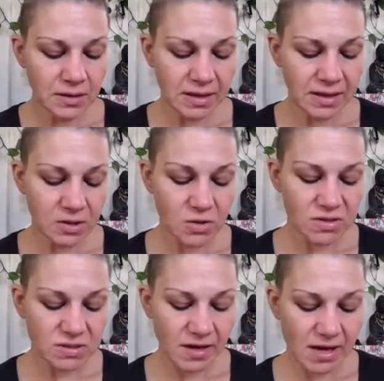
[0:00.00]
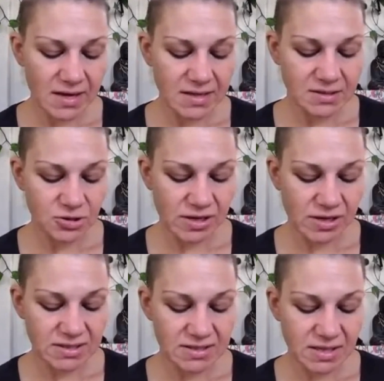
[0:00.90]
I closed my eyes and
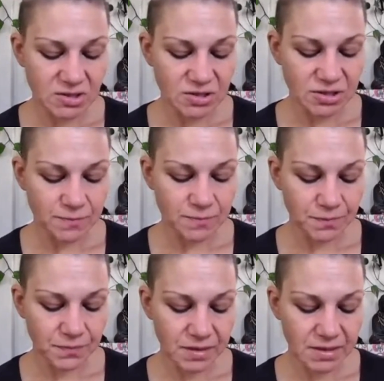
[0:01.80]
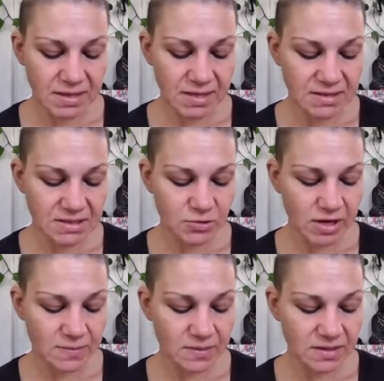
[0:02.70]
tried to center, then
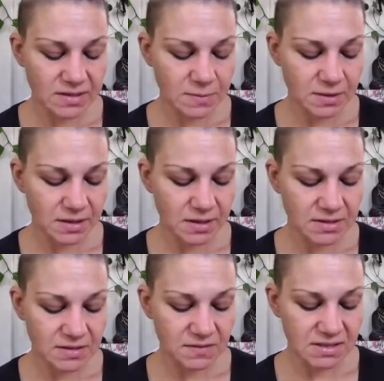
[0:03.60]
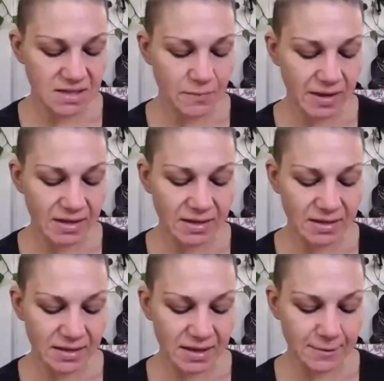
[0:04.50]
described the experience of seeing Maya
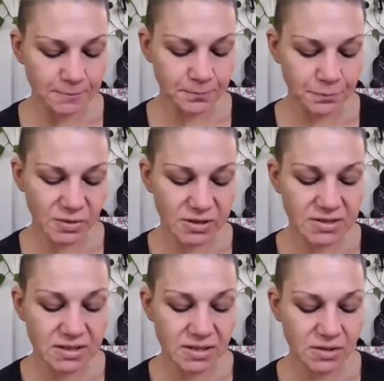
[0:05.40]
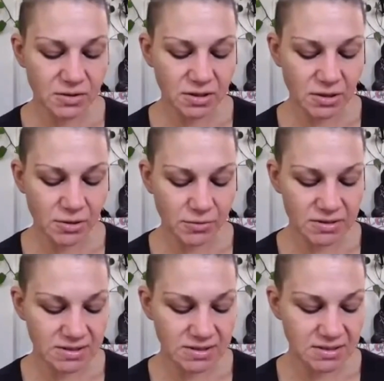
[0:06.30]
again, particularly her
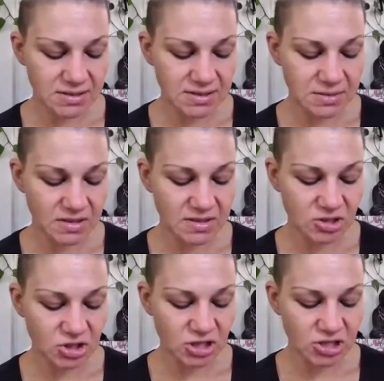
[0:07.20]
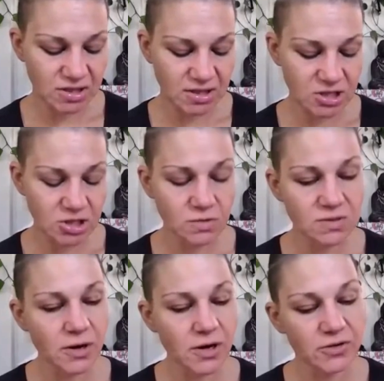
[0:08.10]
resistance to my suggestion that she was
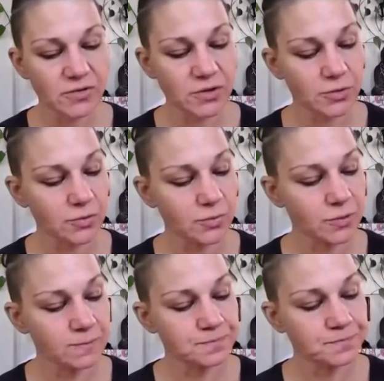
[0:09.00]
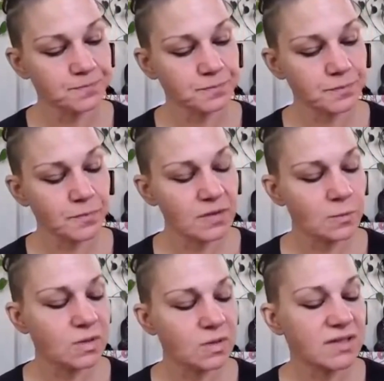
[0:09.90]
part of the group.
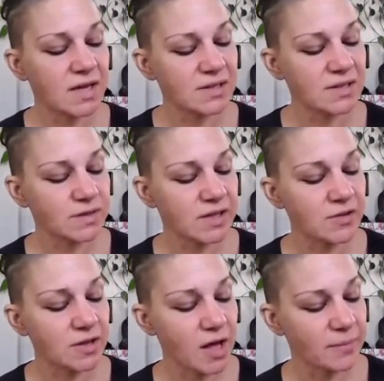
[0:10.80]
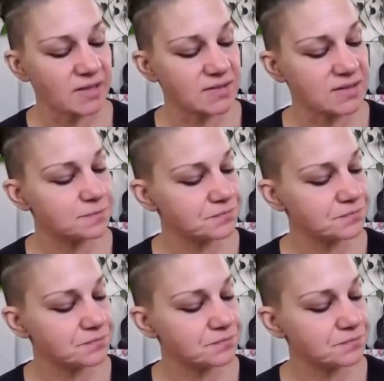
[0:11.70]
Will nodded without comment.